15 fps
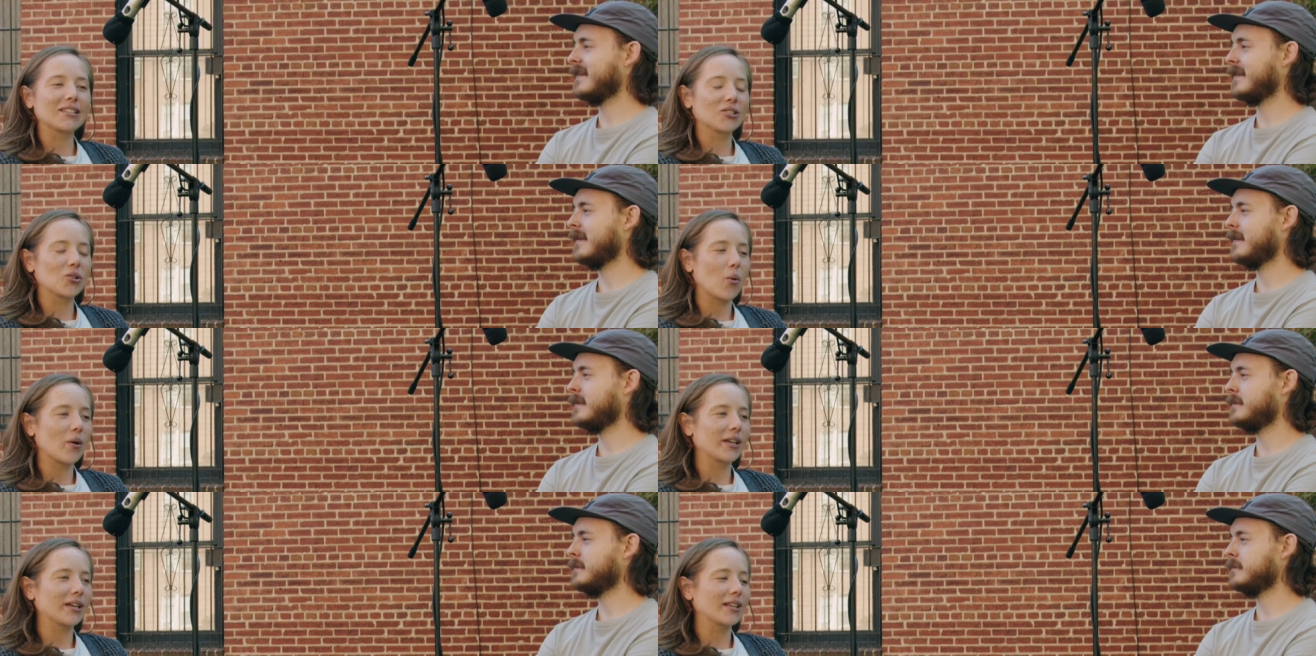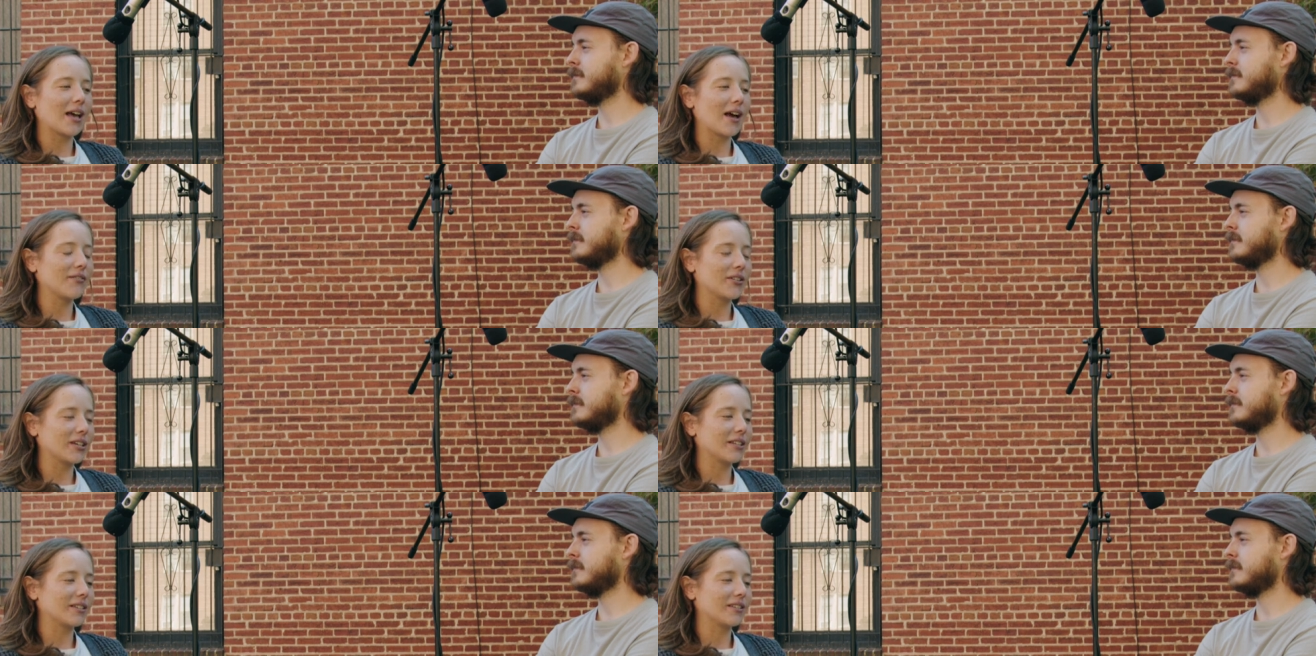Speaker 1: in
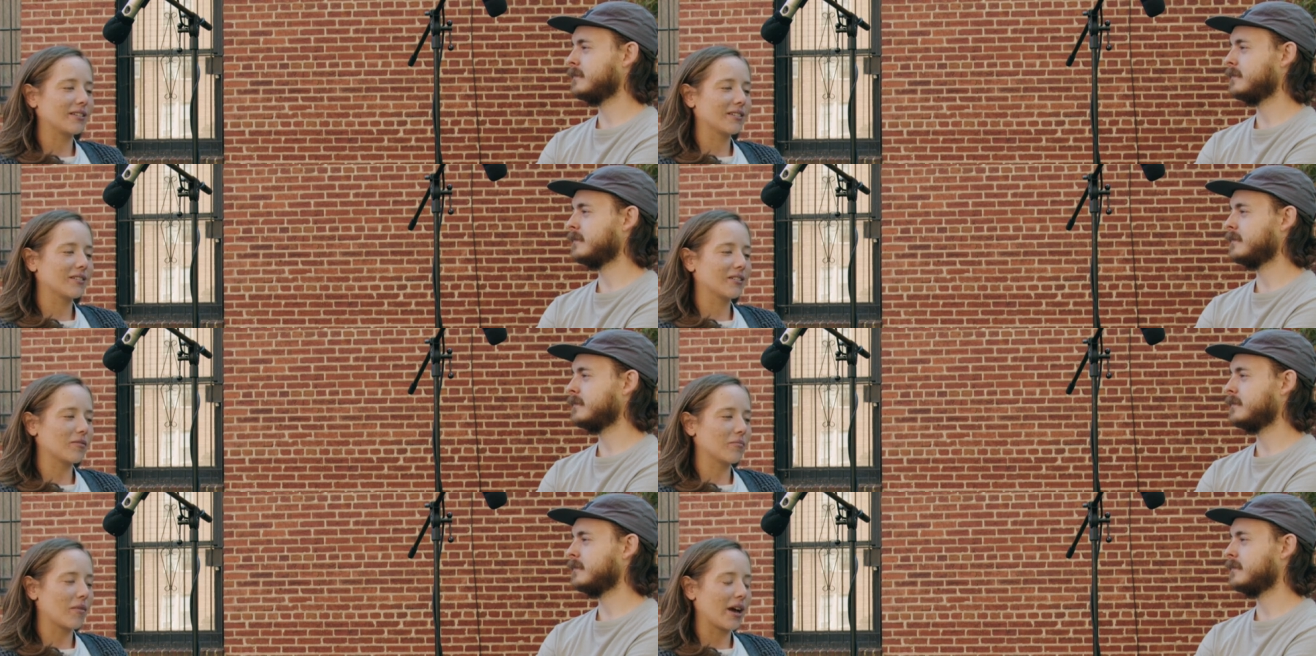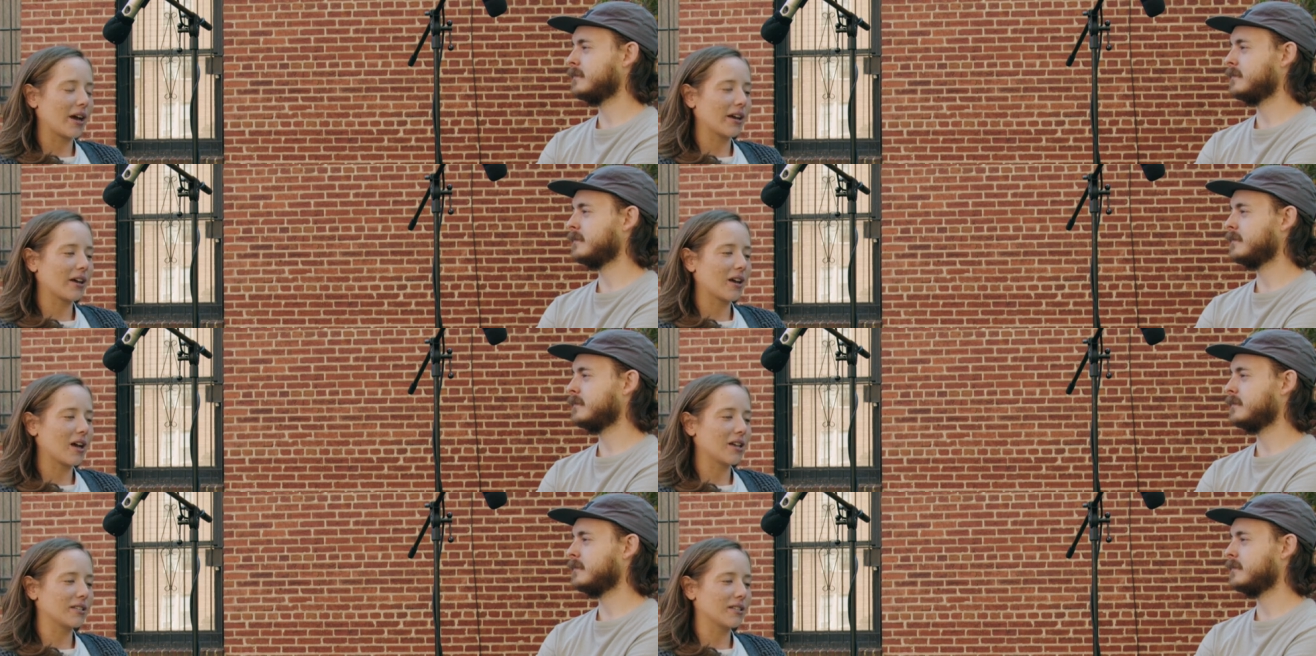2011, my
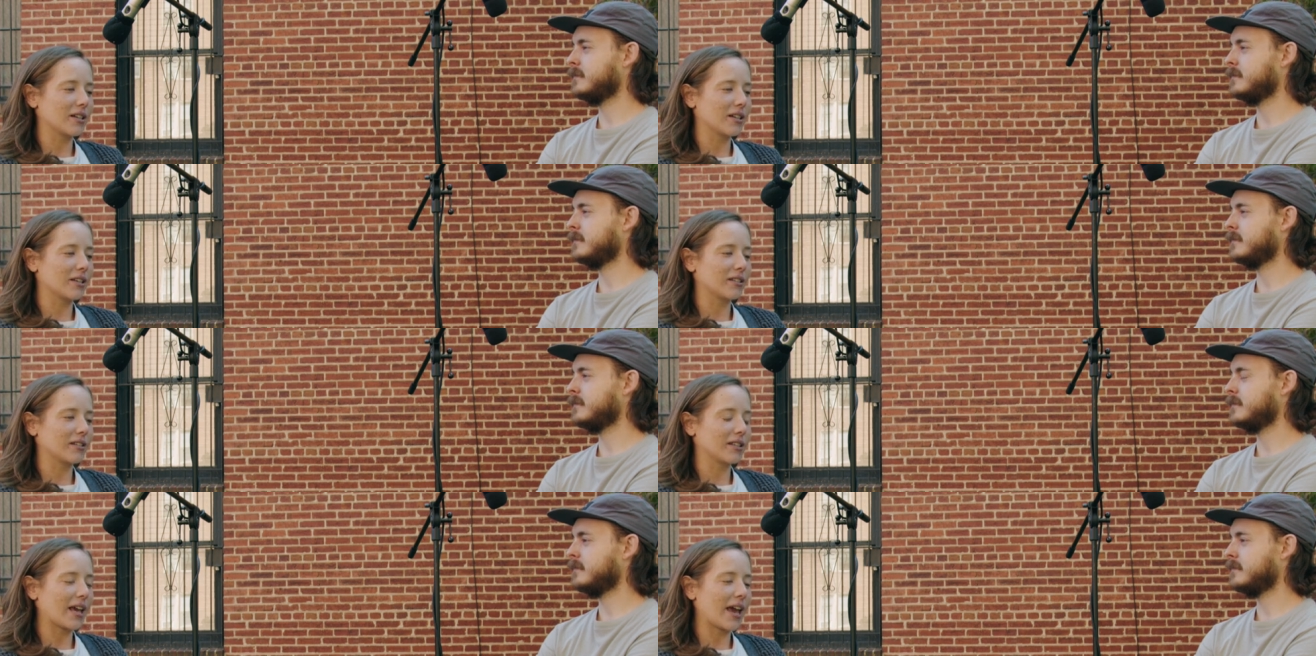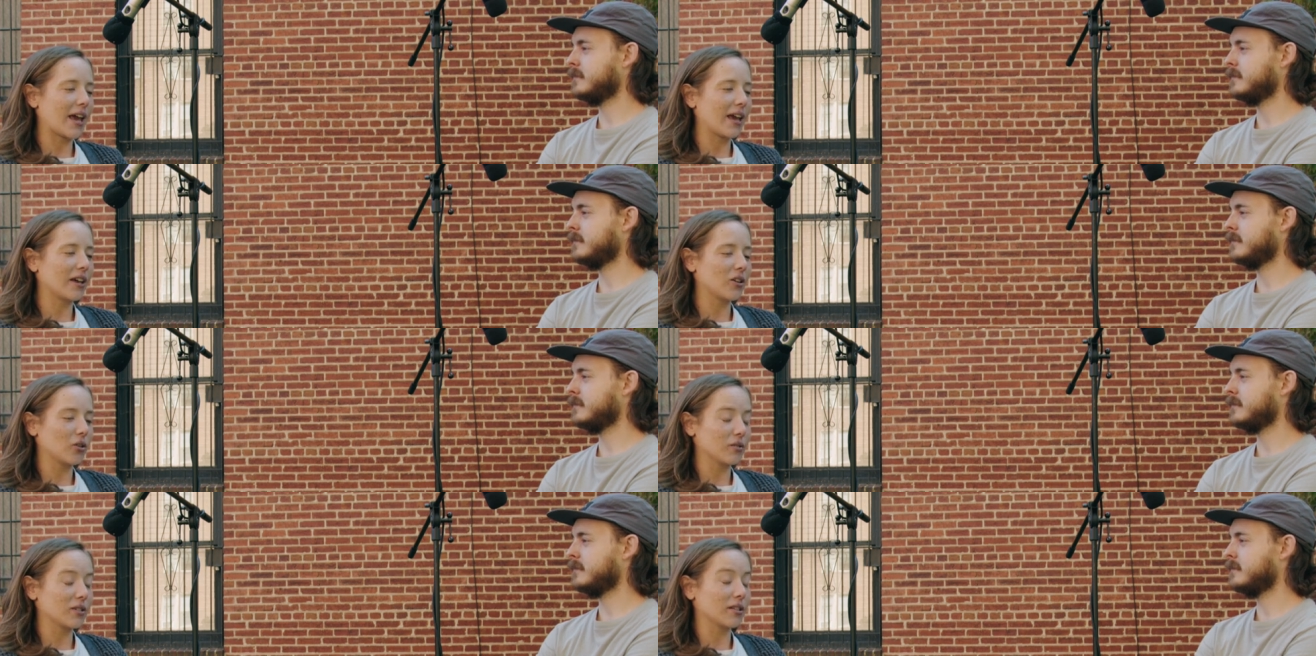cousin
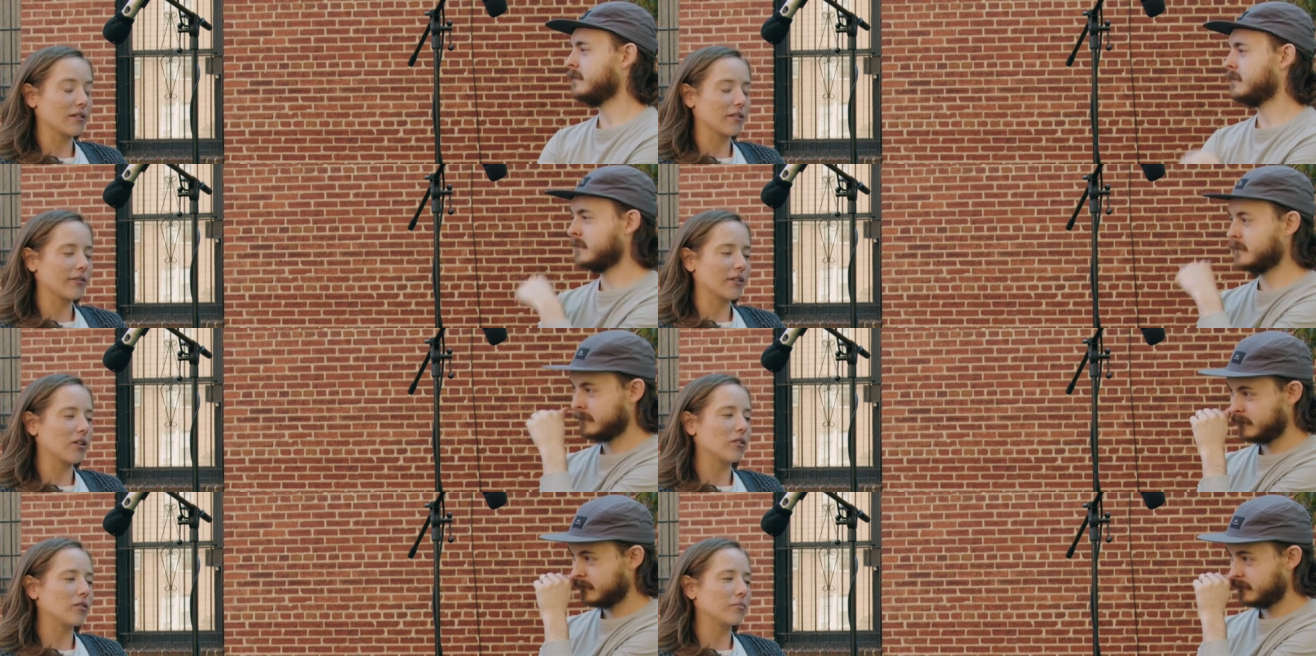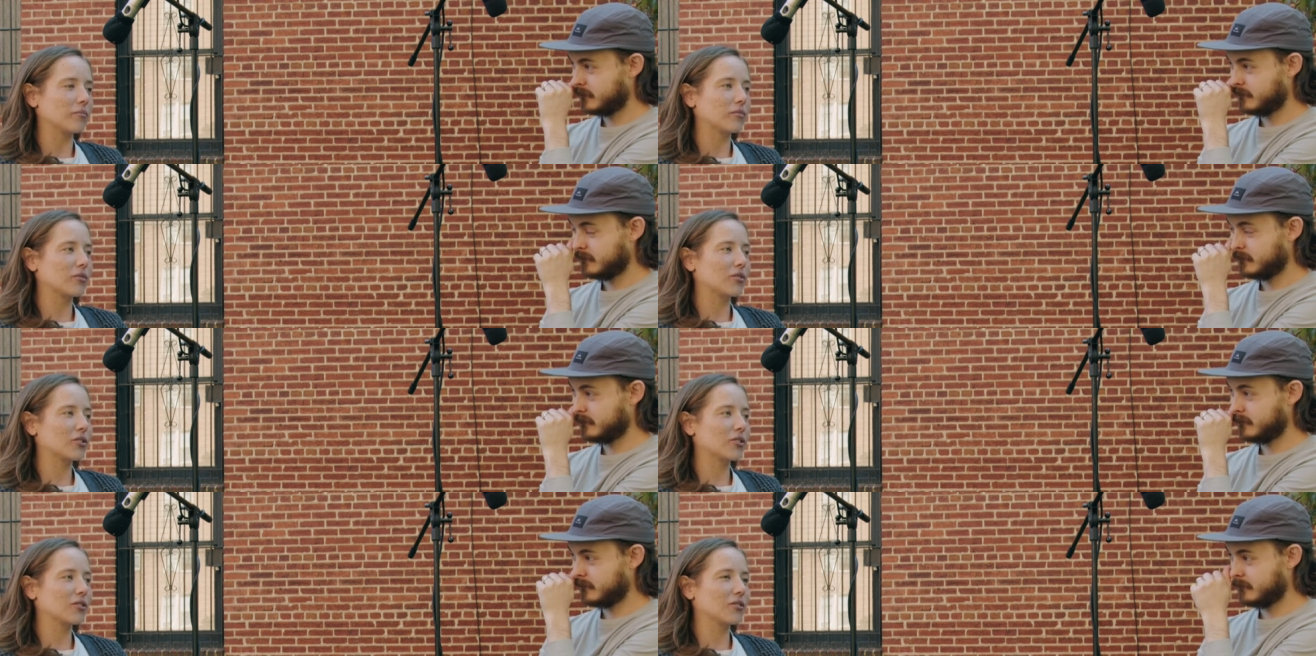Kate, who's in the film,
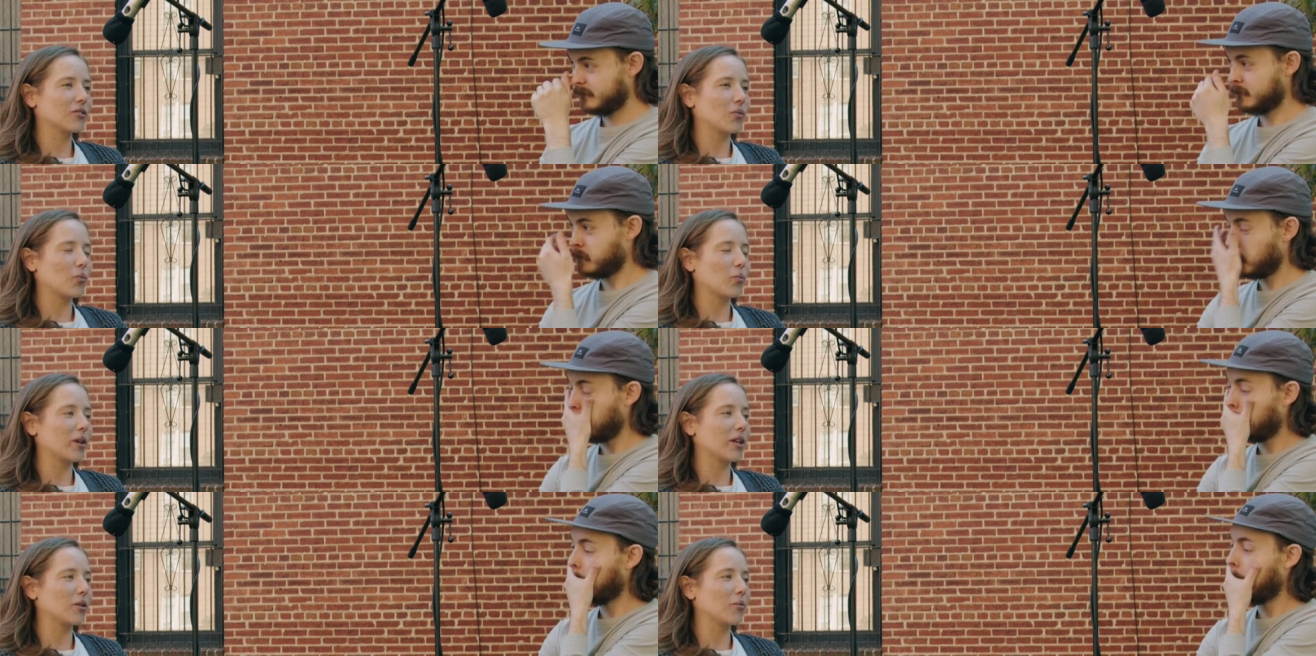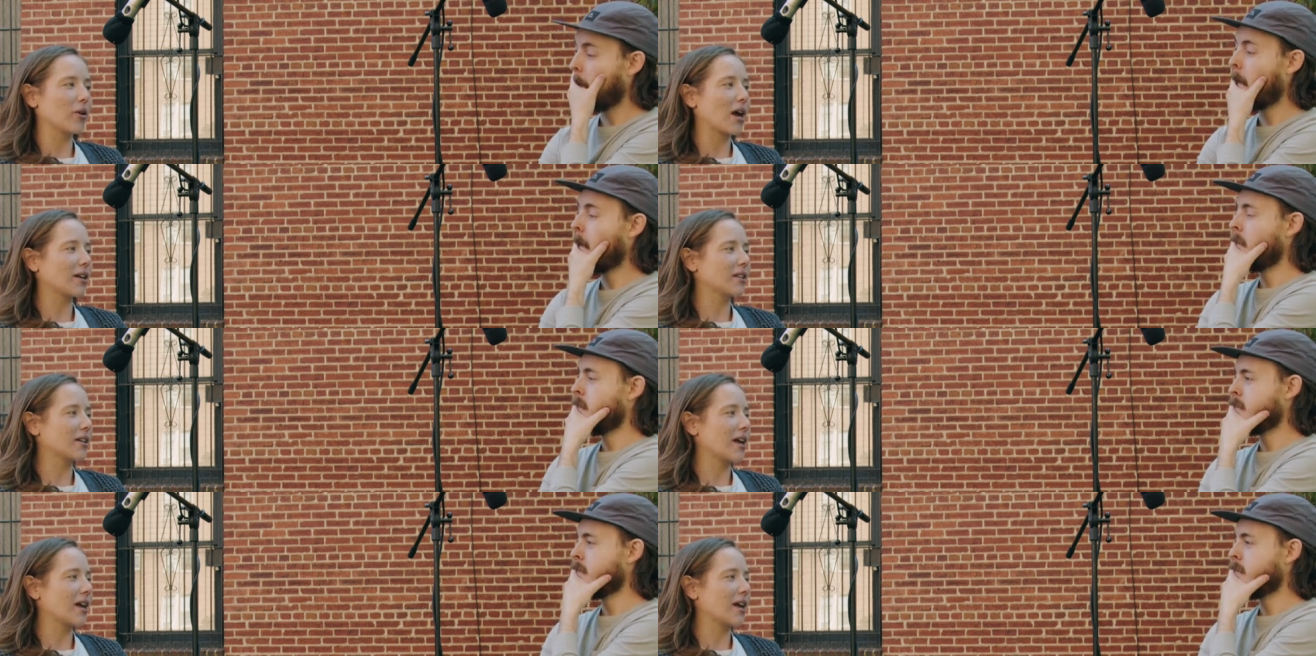we were at the